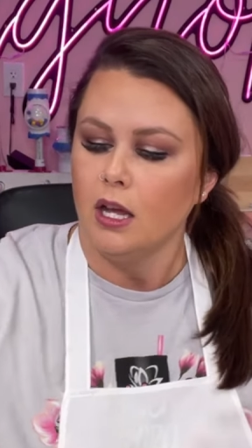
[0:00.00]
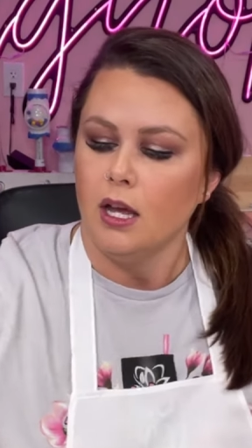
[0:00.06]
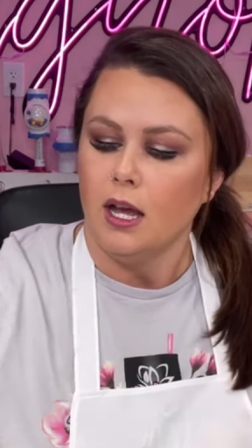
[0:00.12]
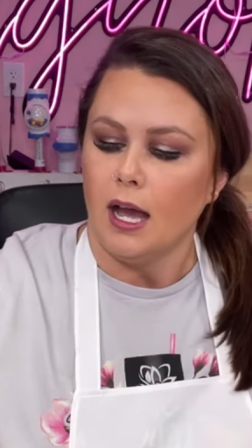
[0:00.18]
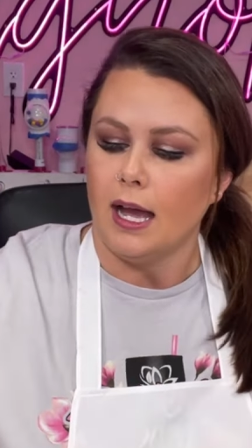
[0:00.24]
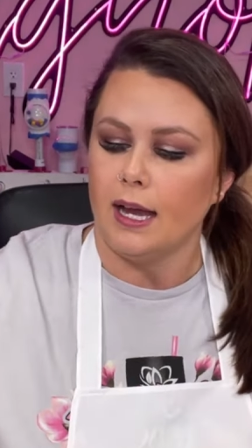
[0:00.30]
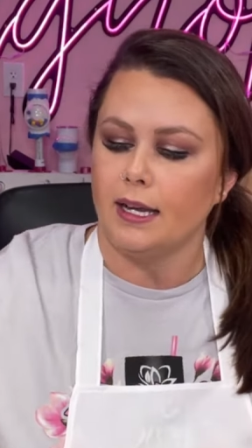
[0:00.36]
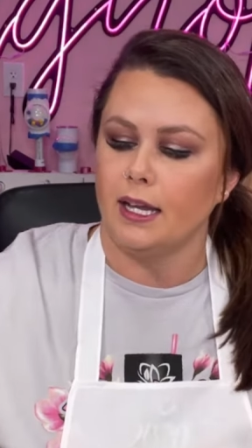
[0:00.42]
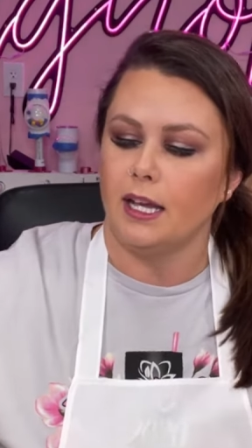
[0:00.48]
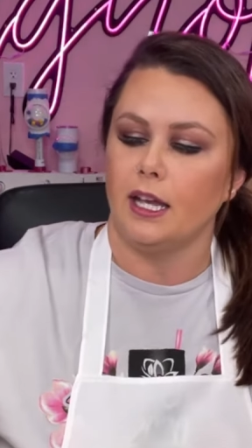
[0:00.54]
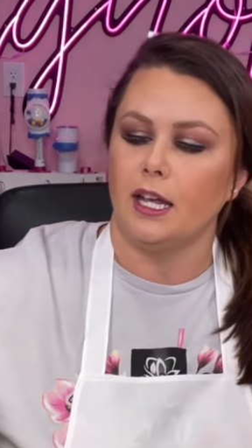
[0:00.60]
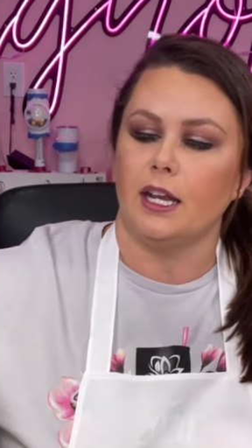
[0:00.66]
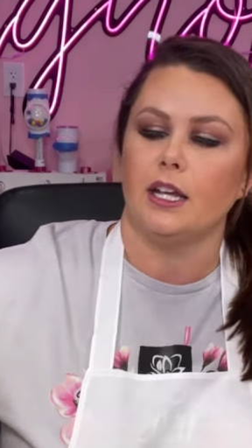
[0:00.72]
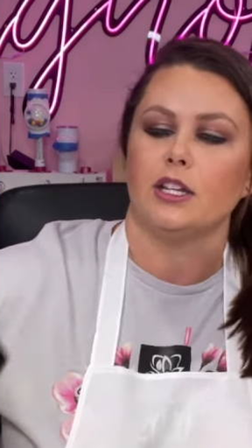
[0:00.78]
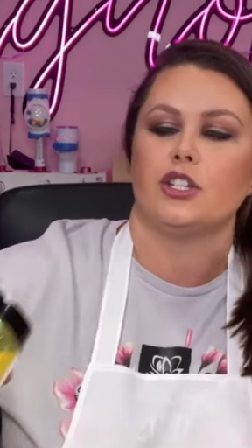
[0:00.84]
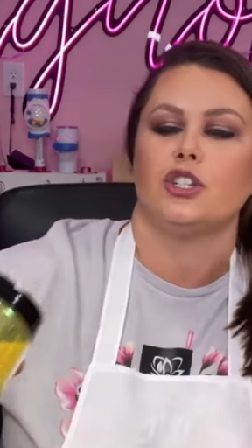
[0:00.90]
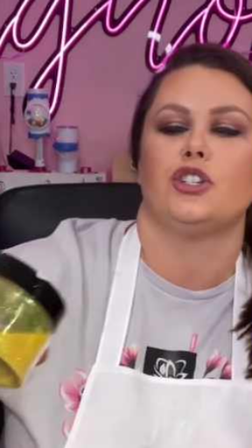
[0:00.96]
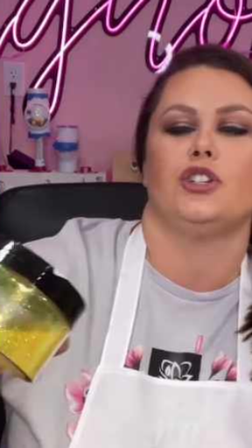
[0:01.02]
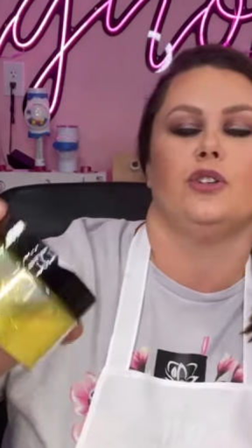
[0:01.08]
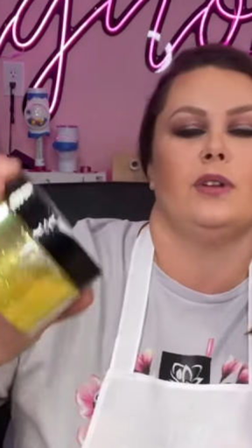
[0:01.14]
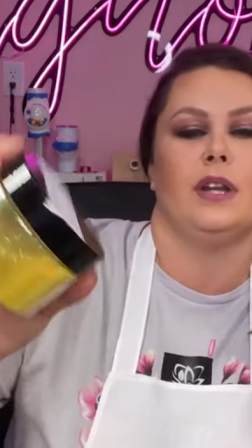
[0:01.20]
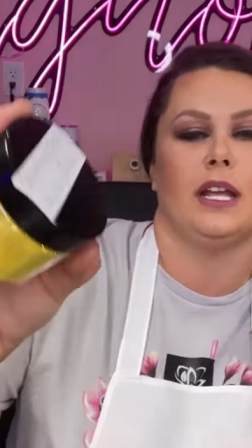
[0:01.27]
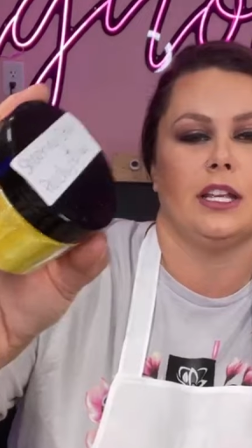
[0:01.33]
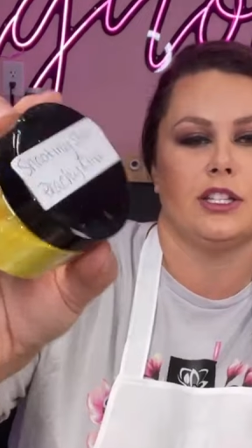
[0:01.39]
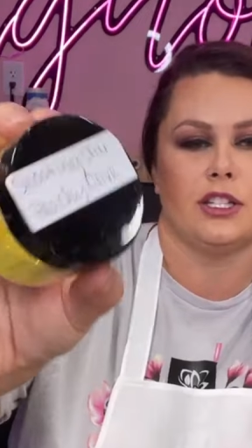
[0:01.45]
I did
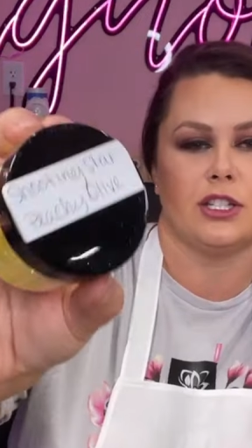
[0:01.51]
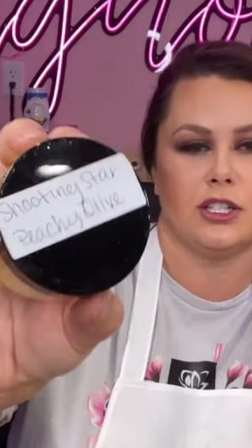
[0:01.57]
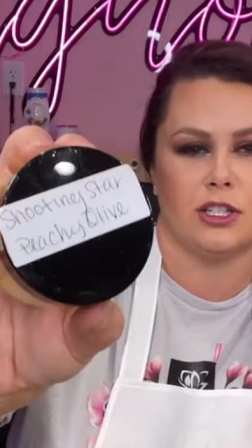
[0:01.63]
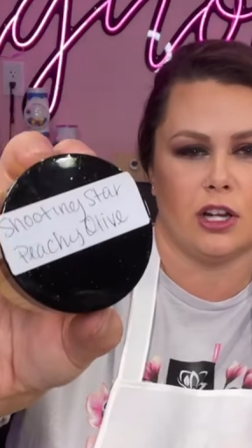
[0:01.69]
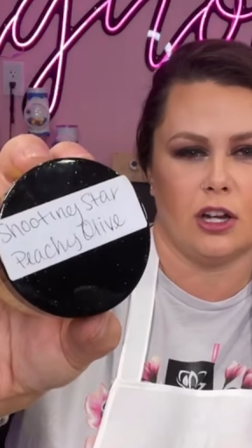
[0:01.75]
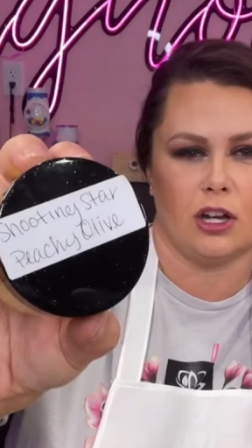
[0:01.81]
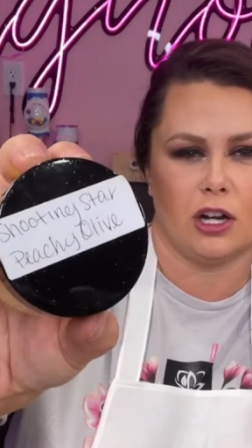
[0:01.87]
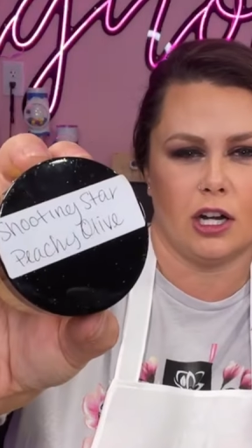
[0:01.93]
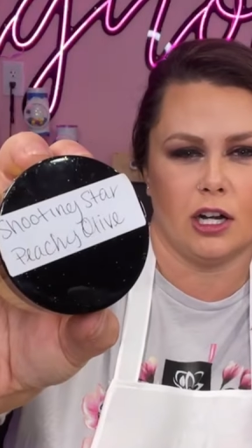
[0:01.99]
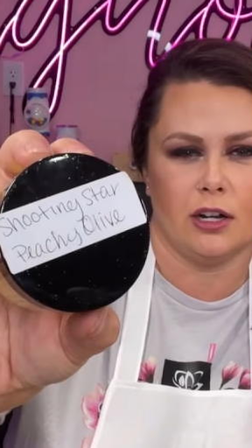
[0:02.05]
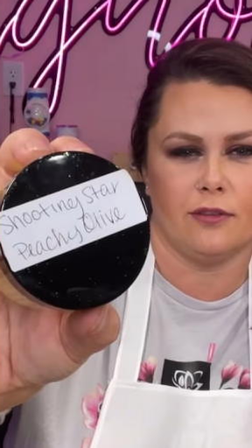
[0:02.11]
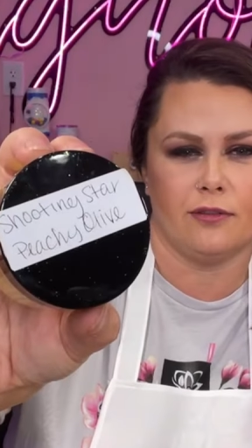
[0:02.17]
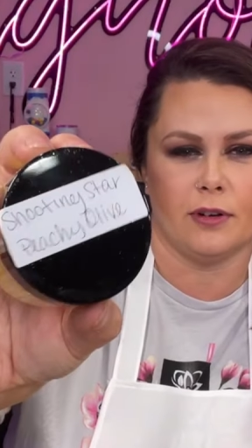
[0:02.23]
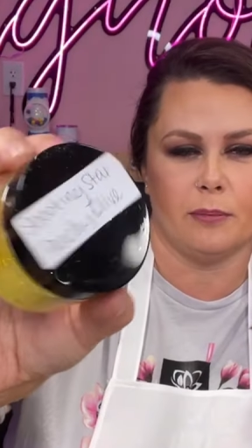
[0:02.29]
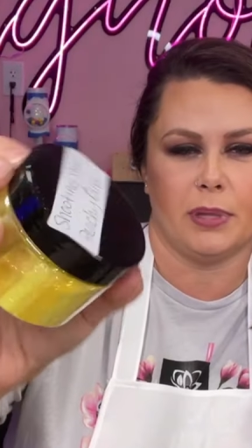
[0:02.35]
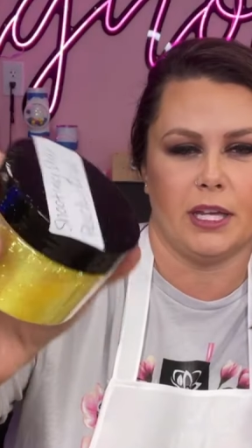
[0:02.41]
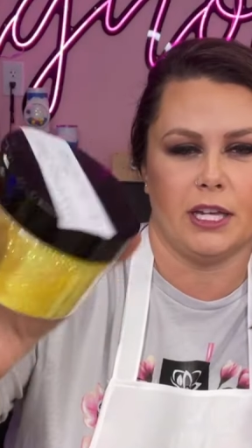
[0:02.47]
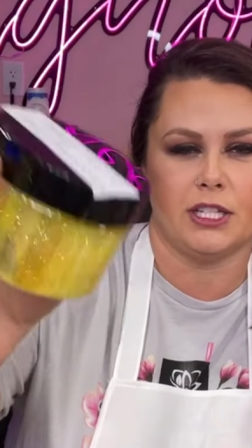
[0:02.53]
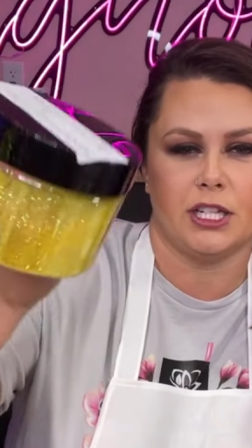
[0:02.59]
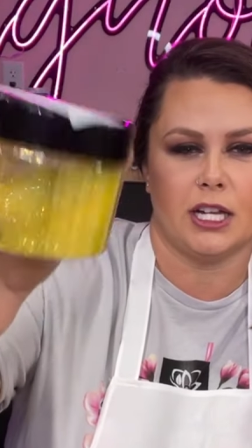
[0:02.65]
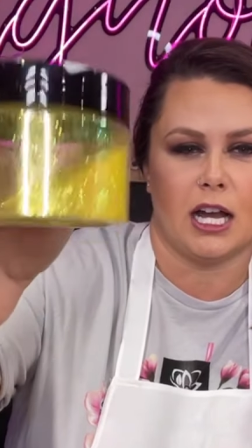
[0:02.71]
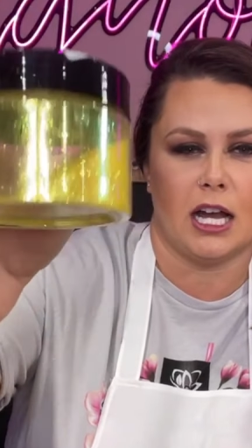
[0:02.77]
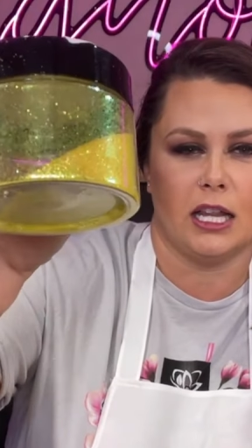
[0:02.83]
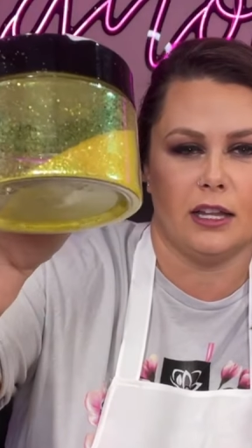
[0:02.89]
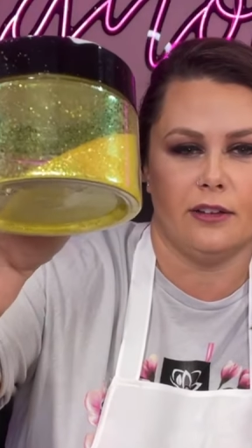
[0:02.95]
Shooting Star from Peachy
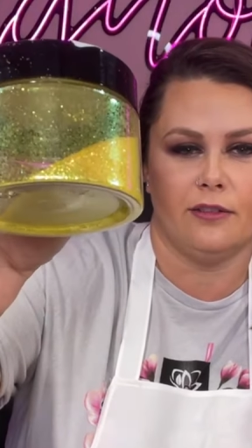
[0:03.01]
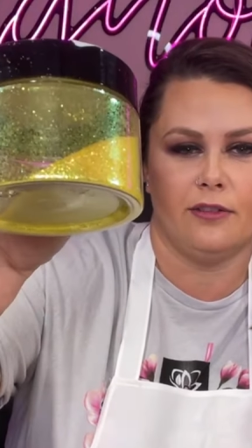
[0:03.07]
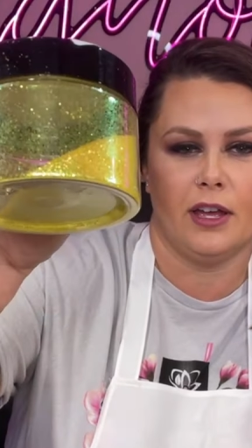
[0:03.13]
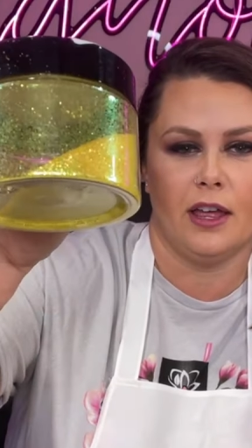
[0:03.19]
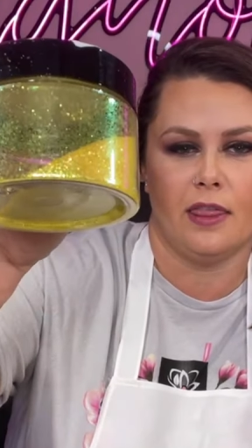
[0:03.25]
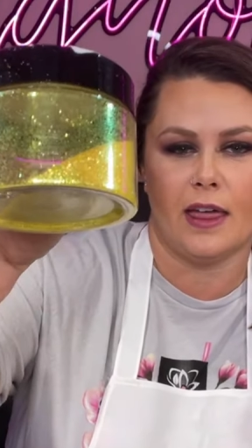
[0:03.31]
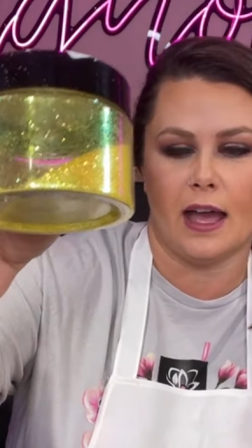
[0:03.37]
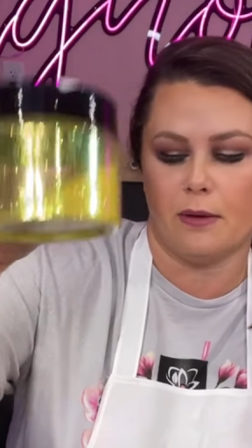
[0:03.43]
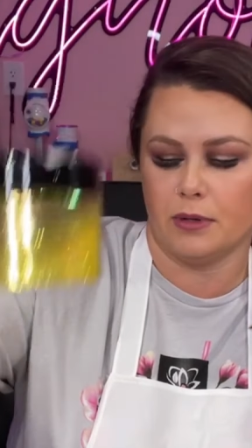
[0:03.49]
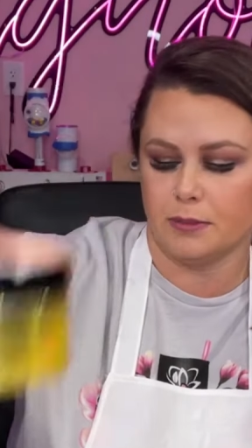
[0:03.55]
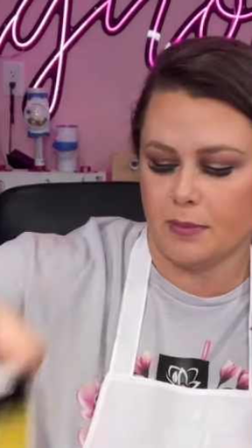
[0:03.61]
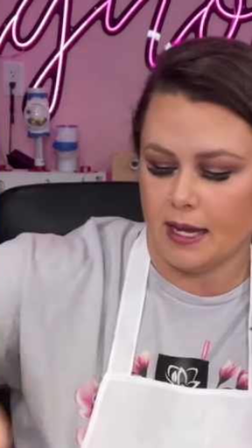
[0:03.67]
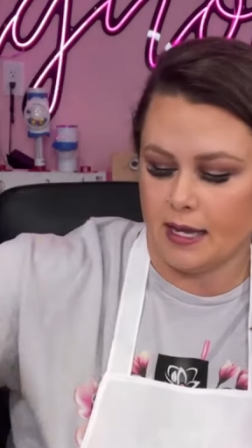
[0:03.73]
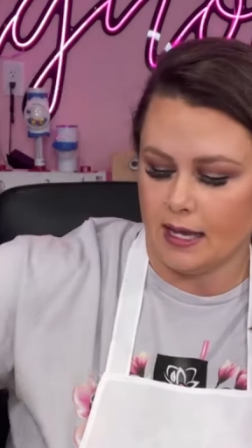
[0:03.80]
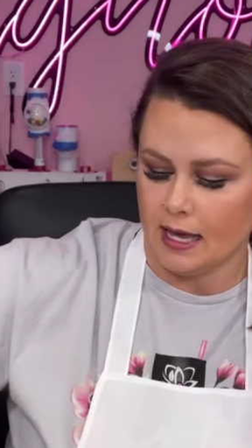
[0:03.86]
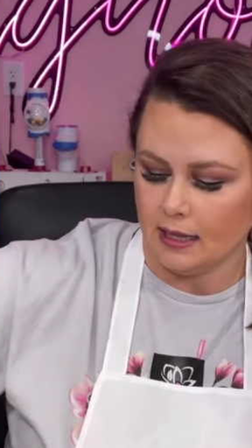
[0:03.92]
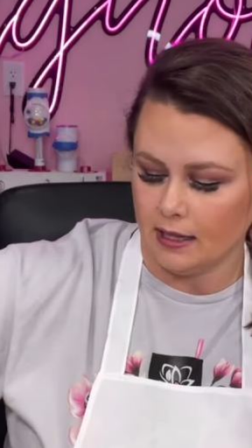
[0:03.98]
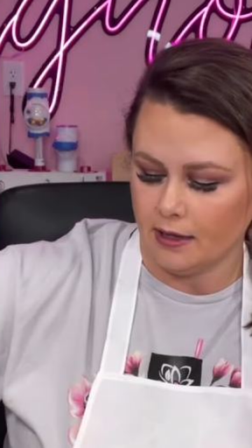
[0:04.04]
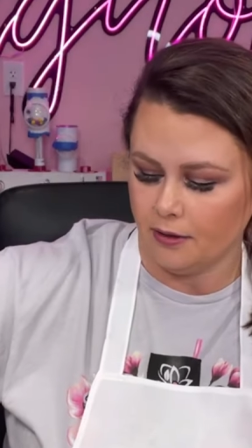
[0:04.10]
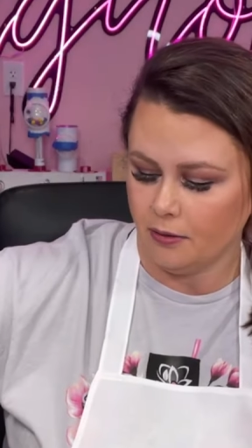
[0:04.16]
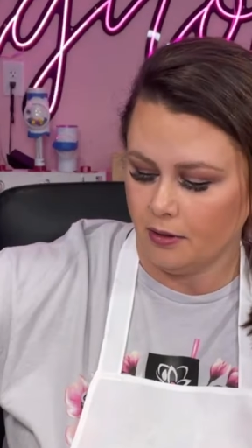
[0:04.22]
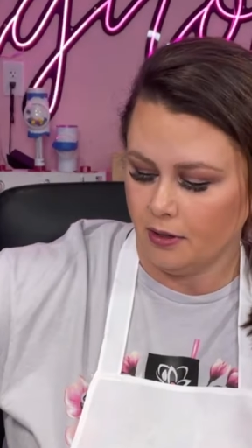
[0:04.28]
Olive. That was my yellow.